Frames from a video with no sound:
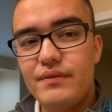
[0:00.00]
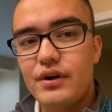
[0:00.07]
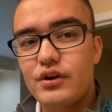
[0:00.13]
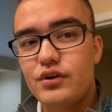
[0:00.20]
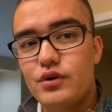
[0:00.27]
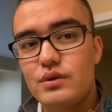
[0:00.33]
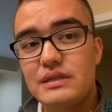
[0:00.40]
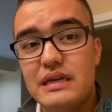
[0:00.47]
our
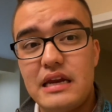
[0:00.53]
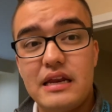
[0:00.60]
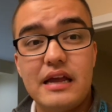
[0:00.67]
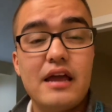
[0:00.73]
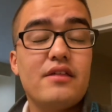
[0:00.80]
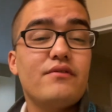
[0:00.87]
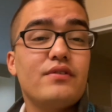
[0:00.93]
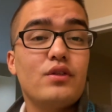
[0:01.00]
crew stay
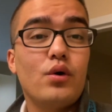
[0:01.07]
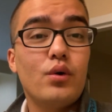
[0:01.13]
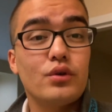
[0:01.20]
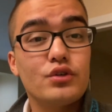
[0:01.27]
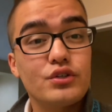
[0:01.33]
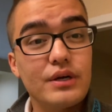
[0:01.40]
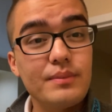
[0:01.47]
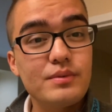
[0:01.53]
together for the whole
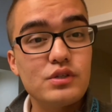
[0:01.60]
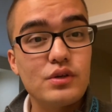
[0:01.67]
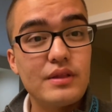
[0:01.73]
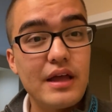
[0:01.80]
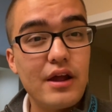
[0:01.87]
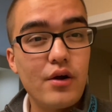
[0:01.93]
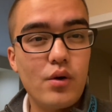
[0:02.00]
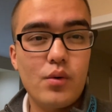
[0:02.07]
trip, so
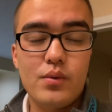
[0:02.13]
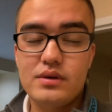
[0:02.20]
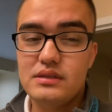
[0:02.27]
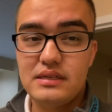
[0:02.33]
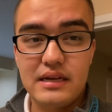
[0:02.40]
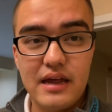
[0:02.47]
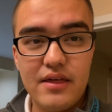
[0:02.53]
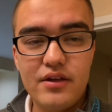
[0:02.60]
they are always
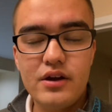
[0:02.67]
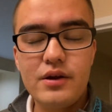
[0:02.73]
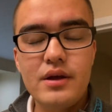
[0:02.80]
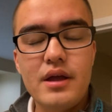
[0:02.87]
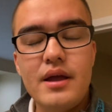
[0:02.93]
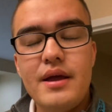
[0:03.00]
together.